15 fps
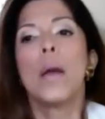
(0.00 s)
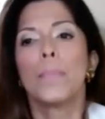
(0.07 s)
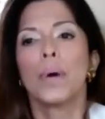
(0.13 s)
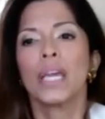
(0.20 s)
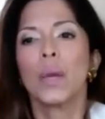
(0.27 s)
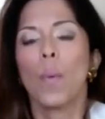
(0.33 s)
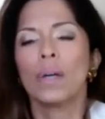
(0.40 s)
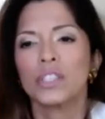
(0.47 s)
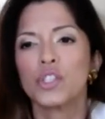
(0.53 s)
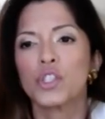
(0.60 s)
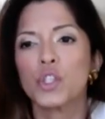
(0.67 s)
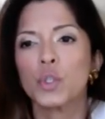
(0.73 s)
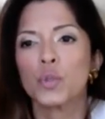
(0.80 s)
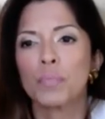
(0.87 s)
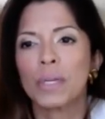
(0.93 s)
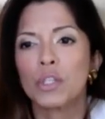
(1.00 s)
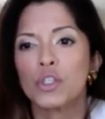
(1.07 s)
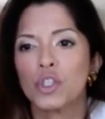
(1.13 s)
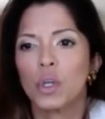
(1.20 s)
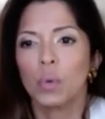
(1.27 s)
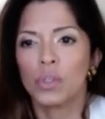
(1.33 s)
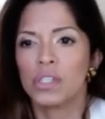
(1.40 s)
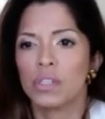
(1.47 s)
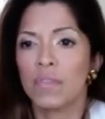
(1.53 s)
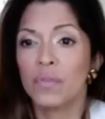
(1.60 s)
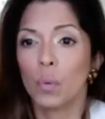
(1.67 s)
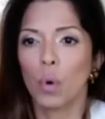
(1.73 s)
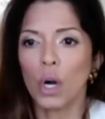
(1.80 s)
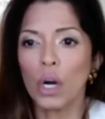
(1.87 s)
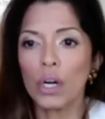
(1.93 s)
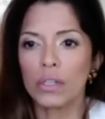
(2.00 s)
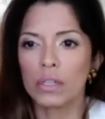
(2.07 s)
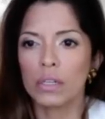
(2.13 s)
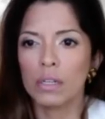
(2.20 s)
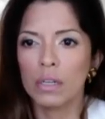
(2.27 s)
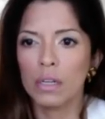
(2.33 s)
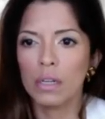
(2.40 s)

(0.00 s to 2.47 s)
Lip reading: but he wants us to be doers of the word.